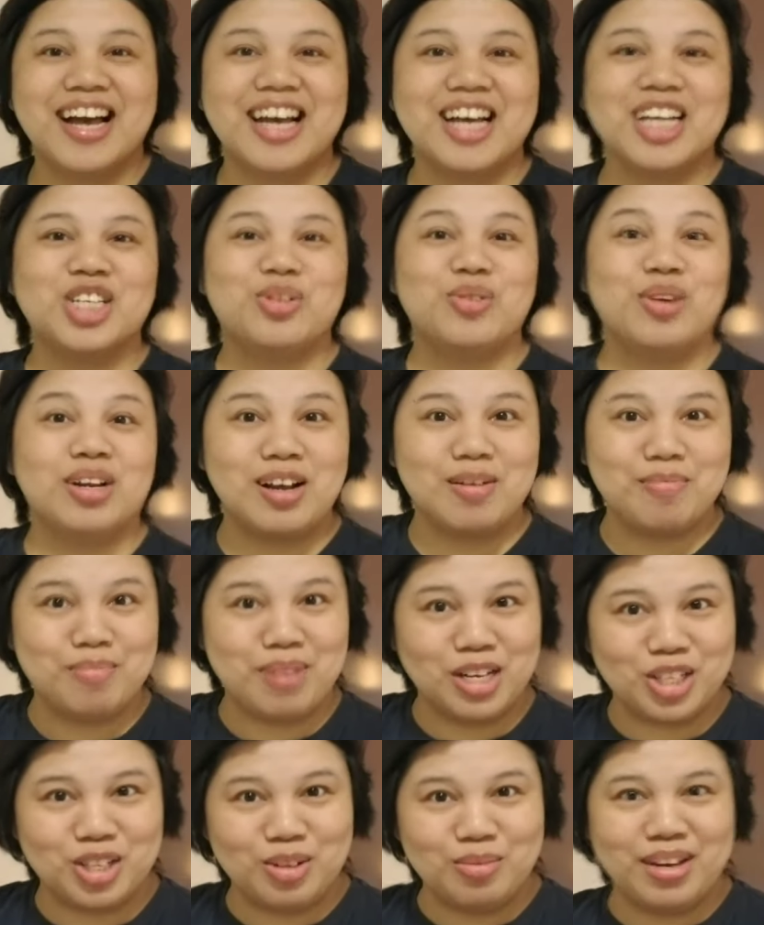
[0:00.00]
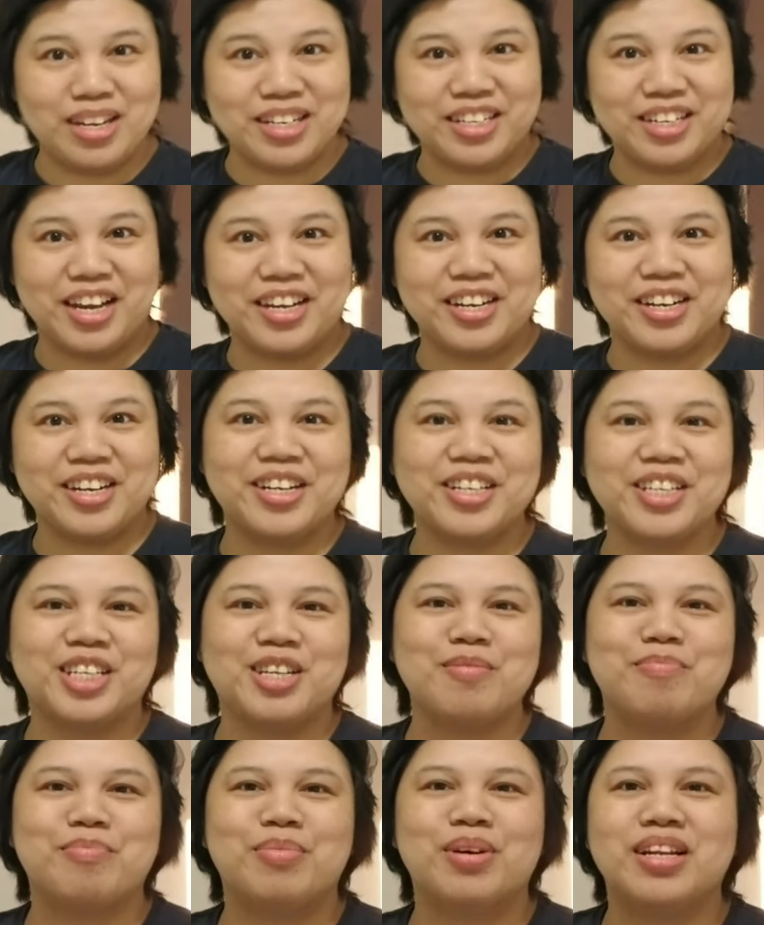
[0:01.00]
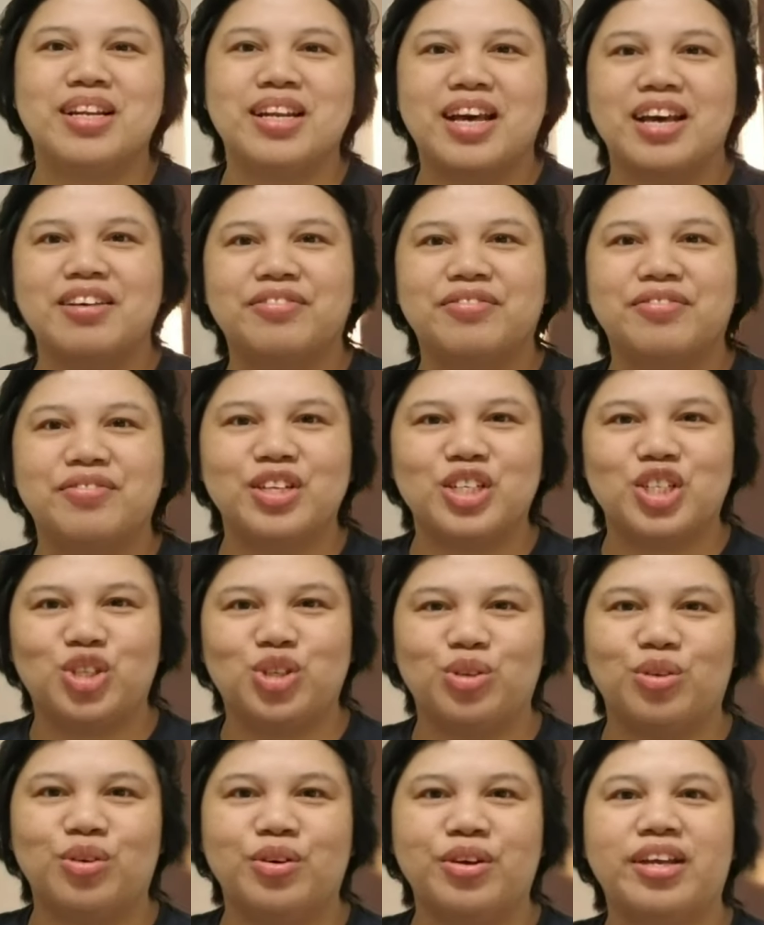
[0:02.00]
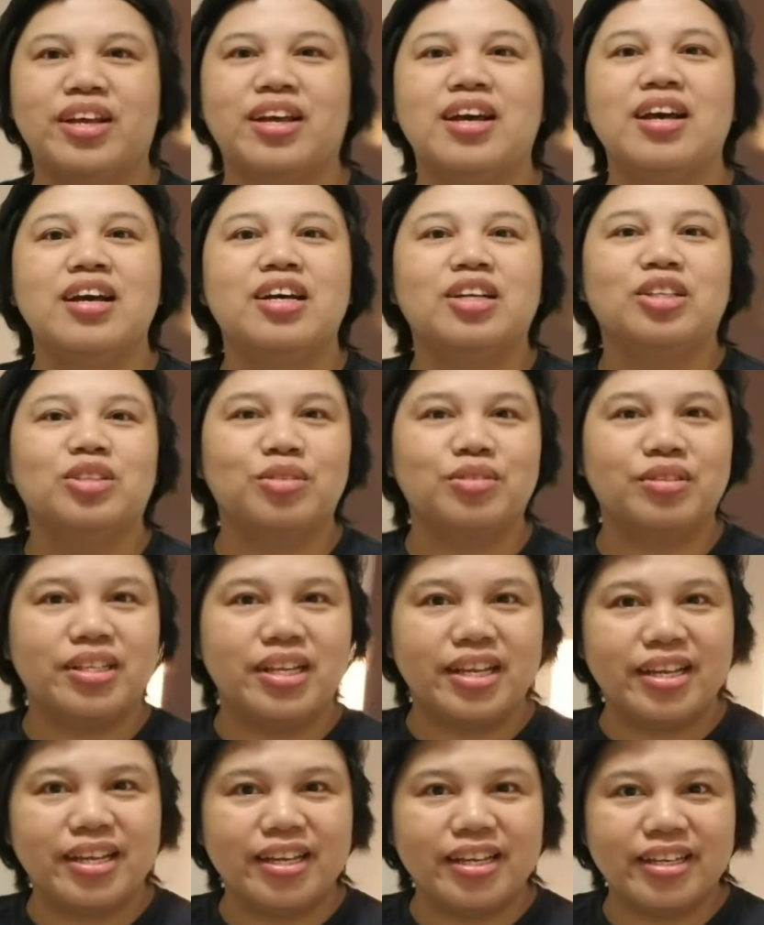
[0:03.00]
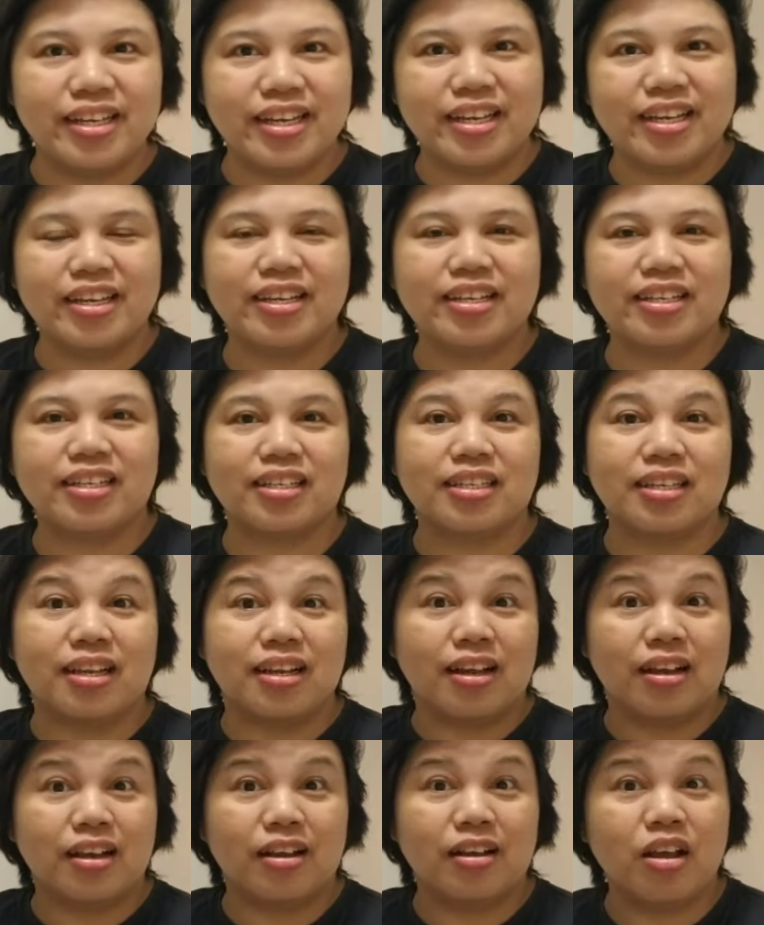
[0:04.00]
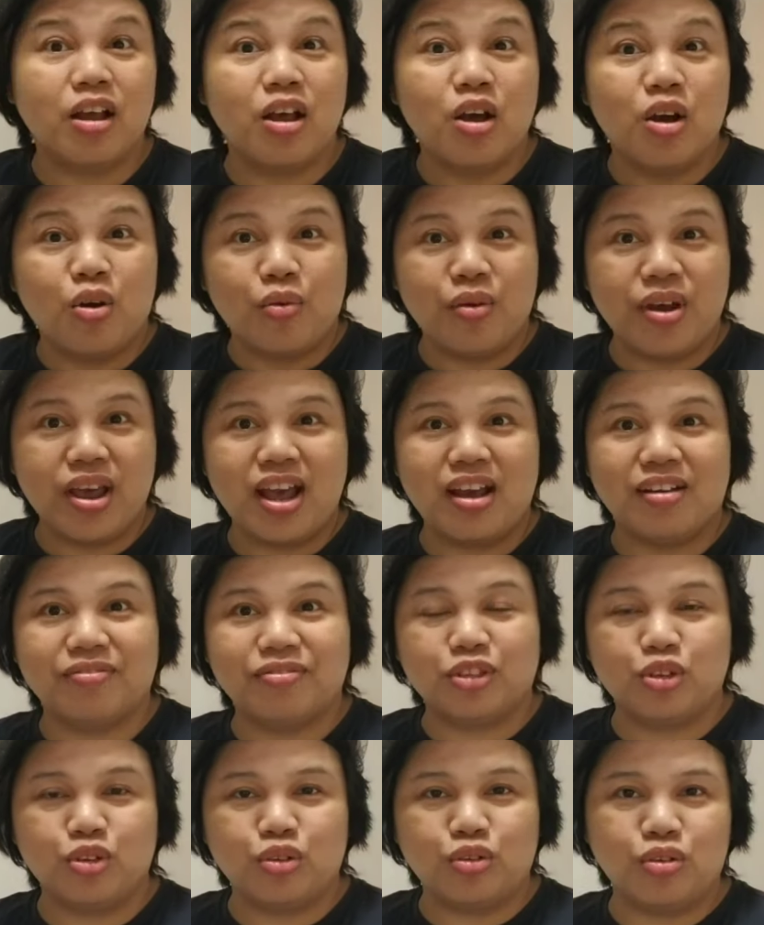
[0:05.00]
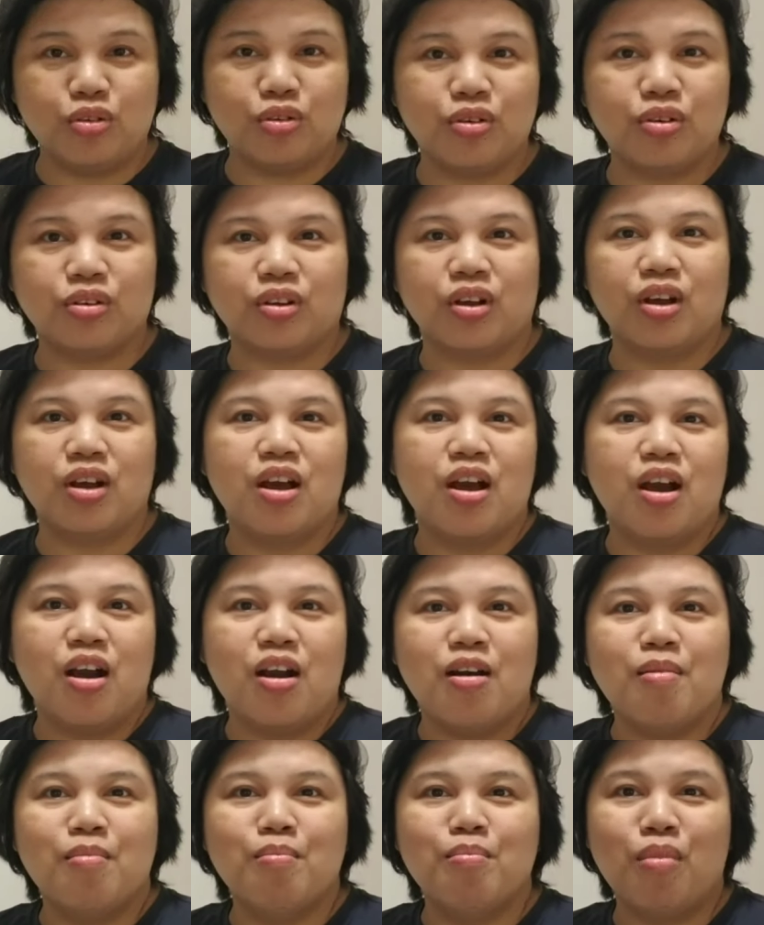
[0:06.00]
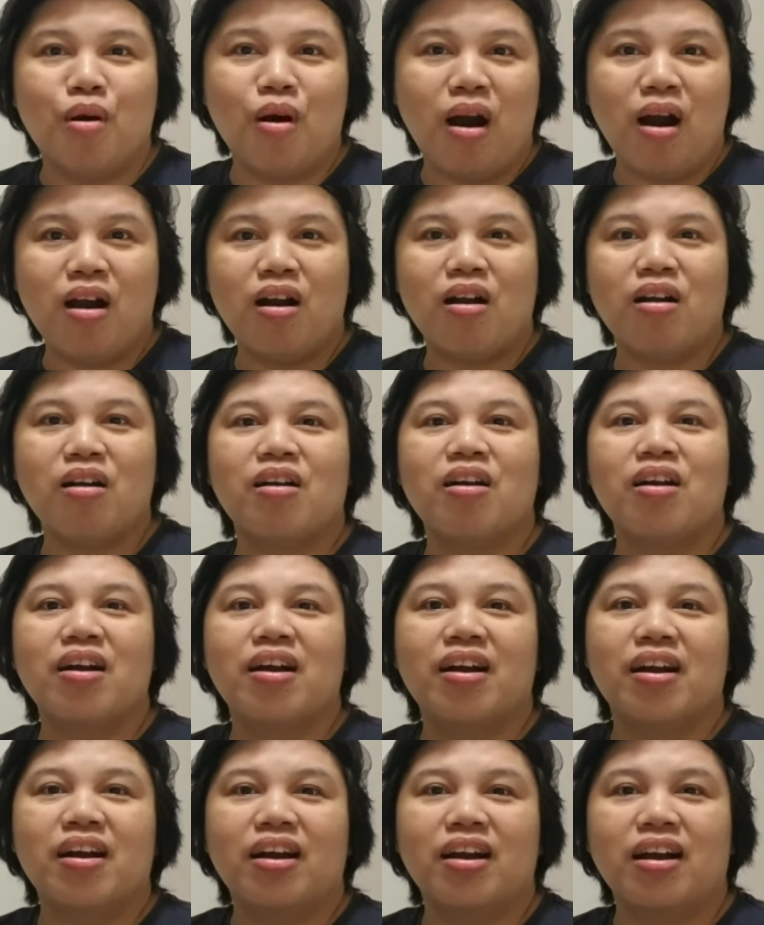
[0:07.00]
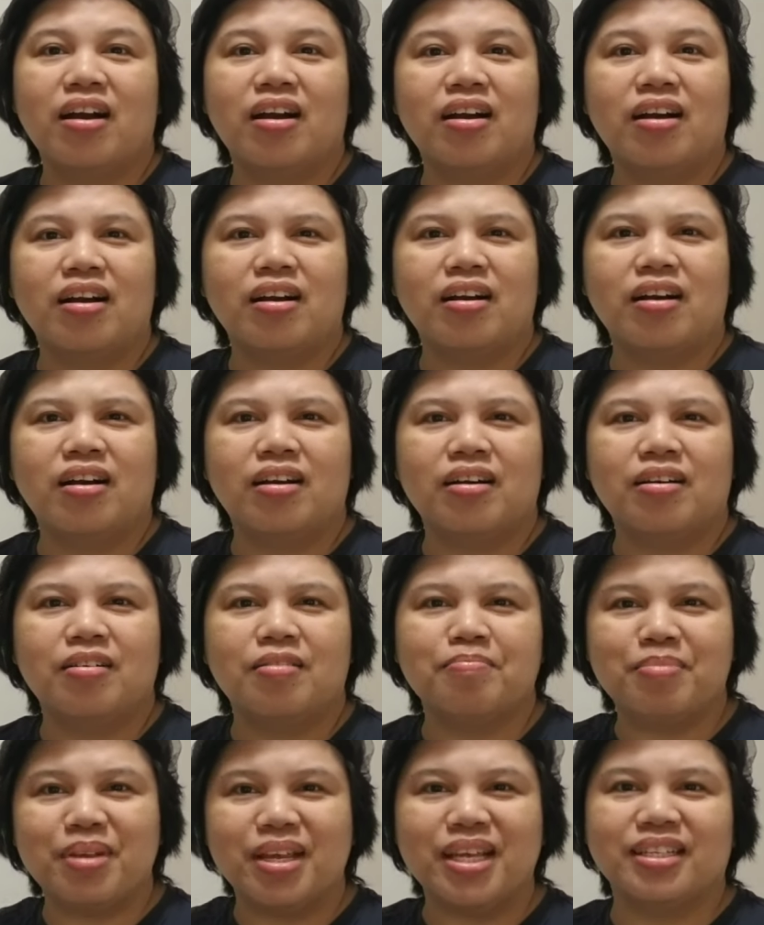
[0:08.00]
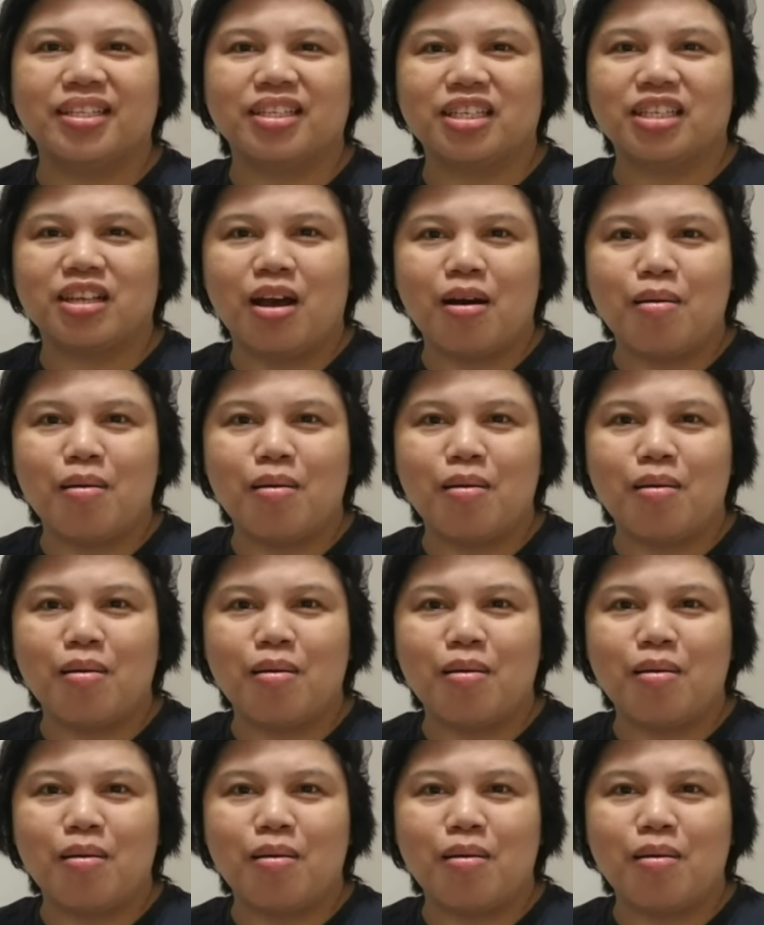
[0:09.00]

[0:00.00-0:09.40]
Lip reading: guys, welcome back to my channel, Simple Life with Joy. Today is we have to cook mung beans.